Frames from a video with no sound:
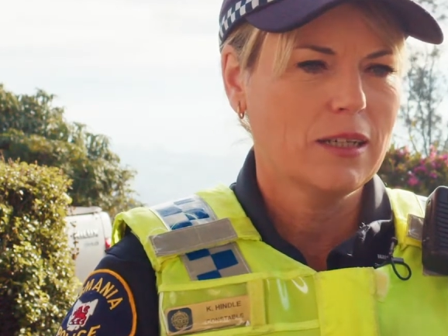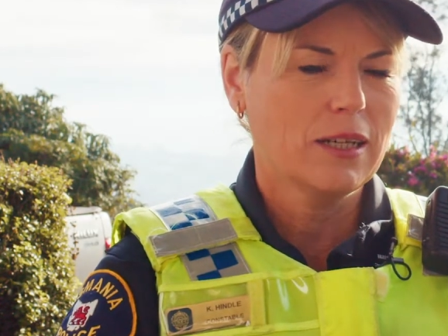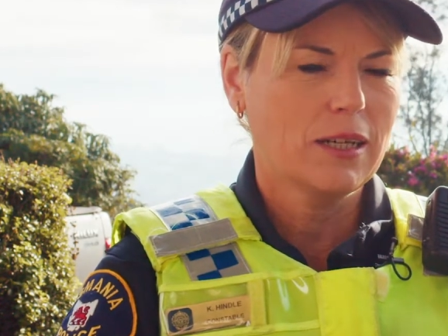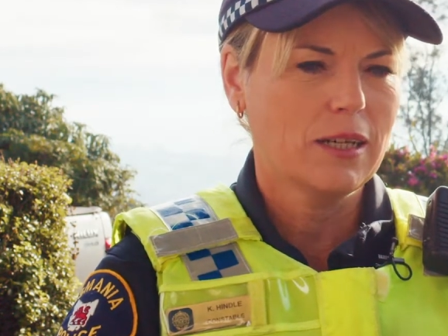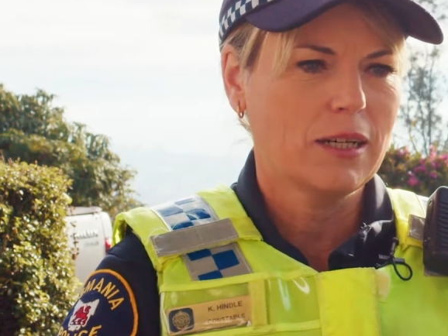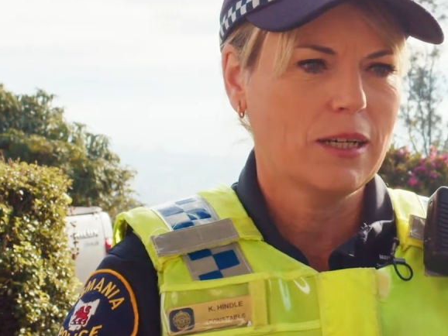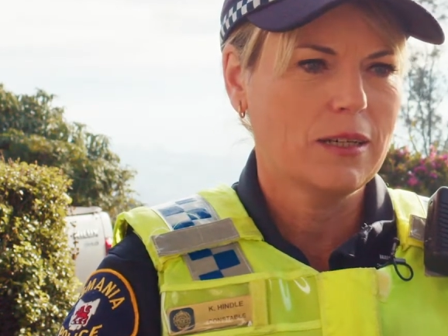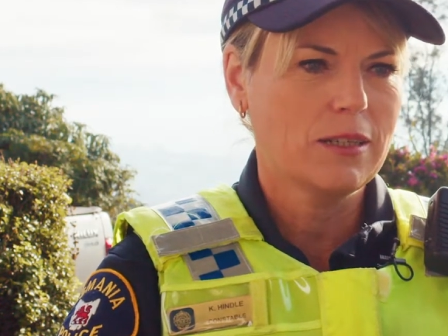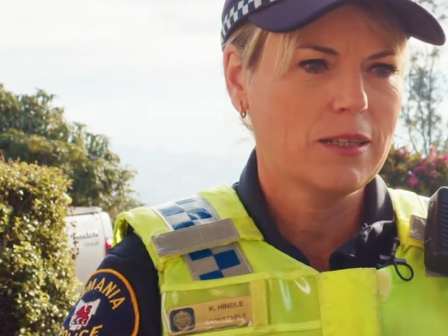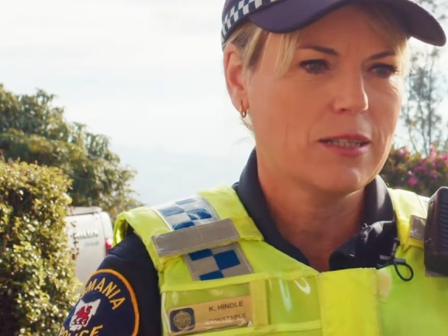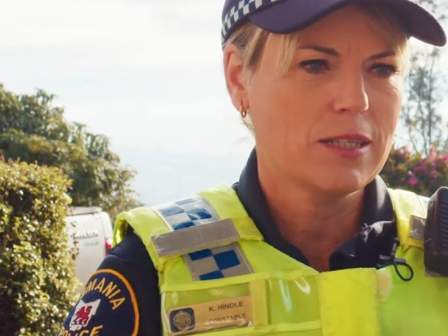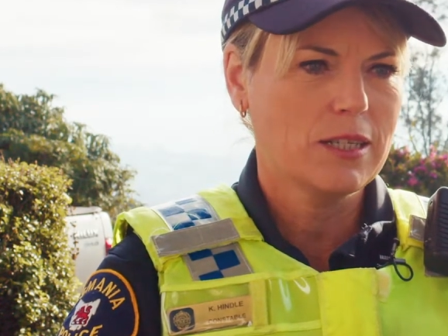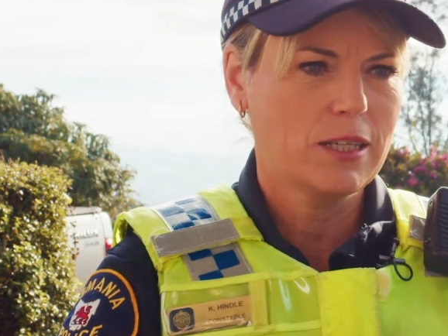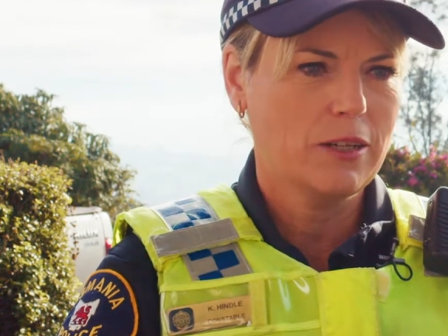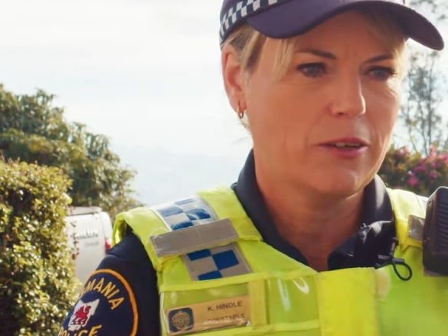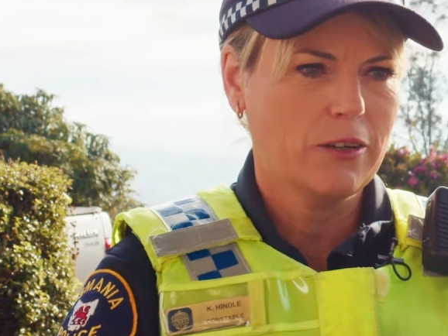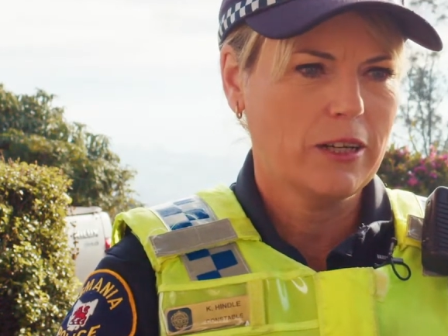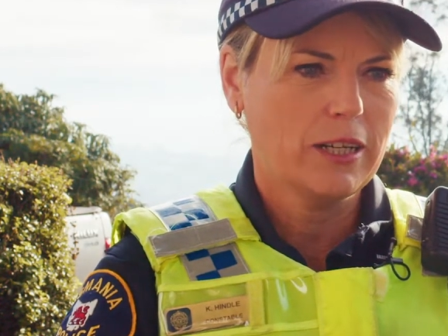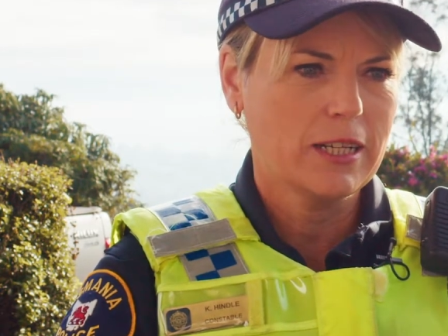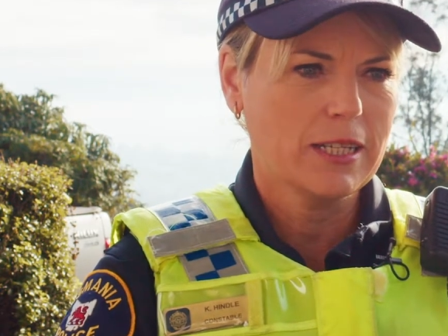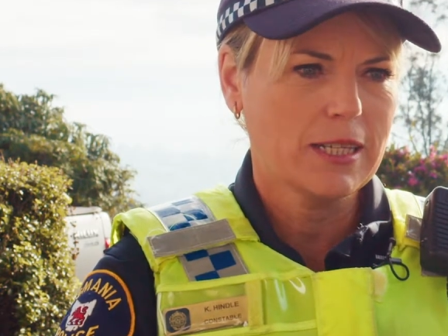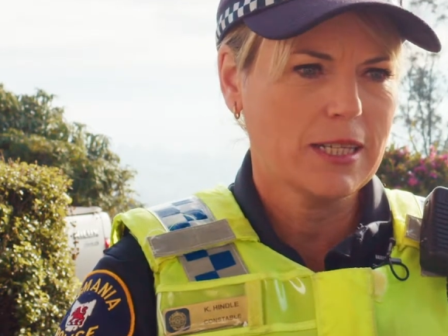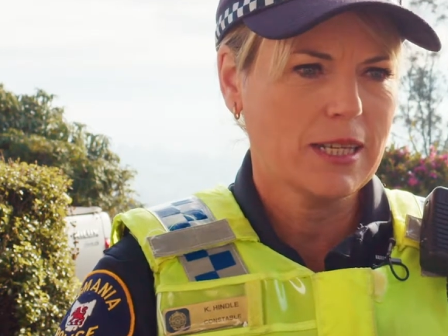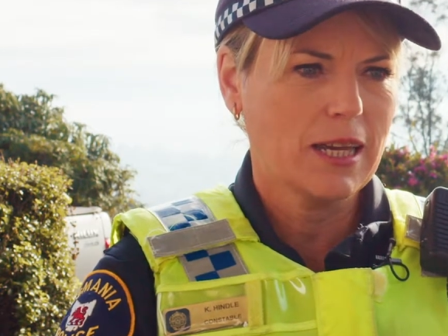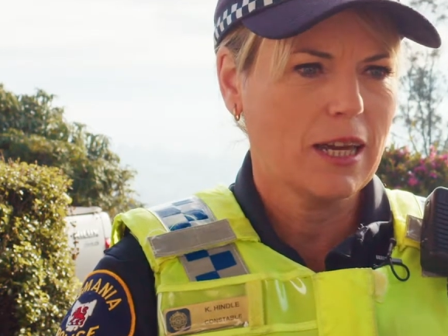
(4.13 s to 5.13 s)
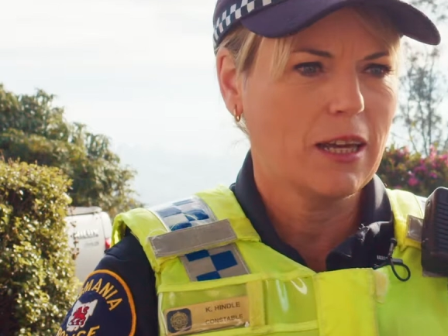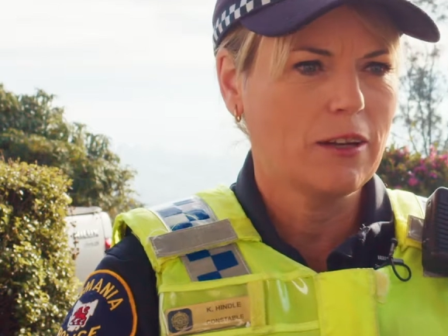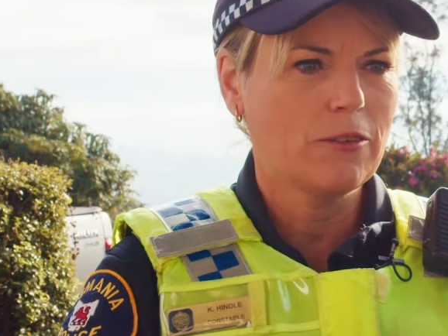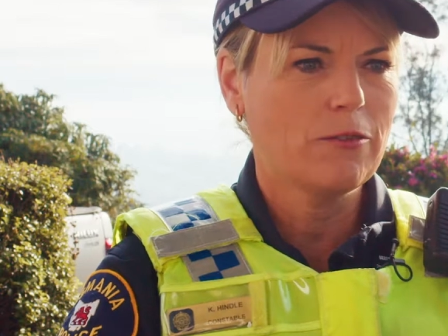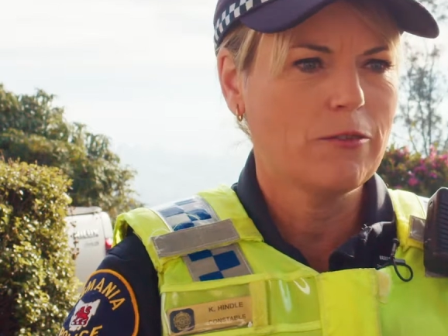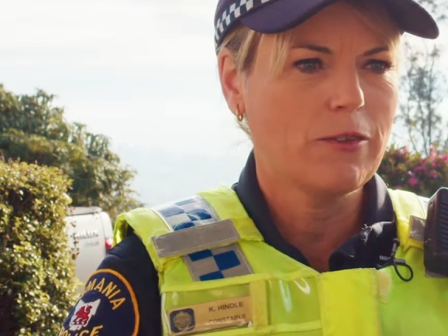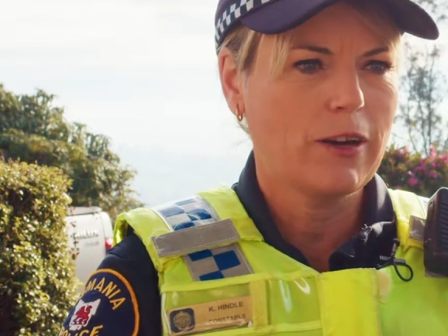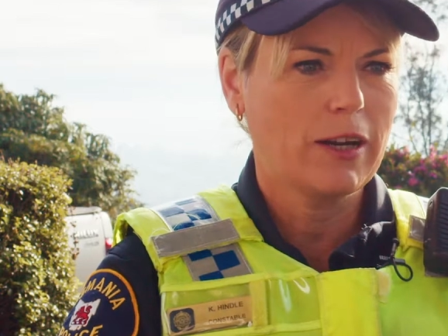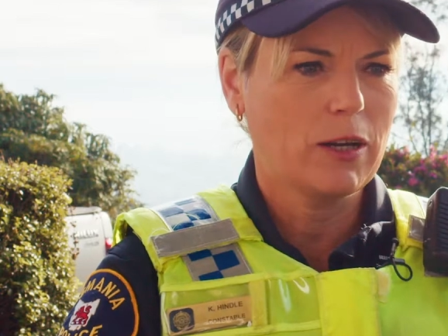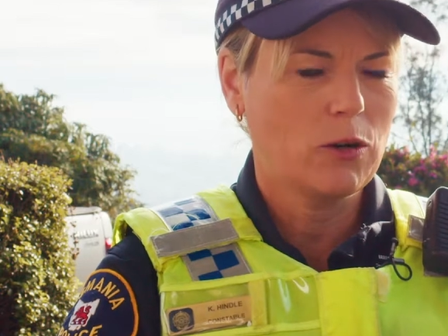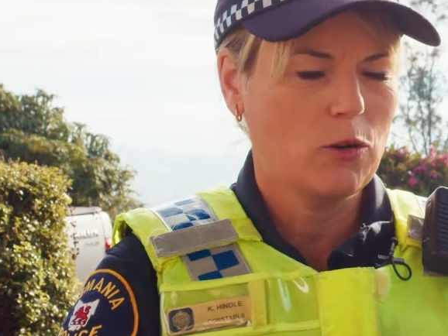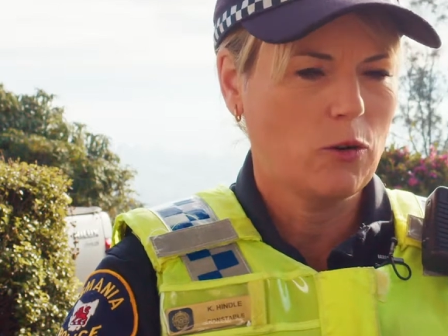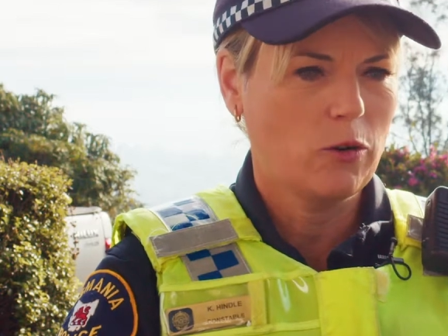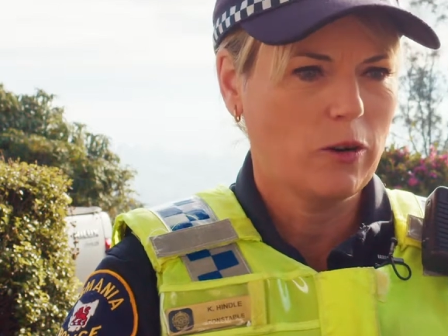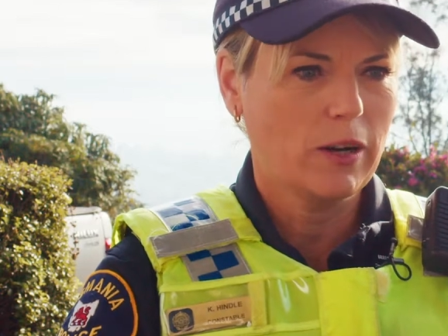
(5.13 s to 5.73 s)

uh, serious and fatal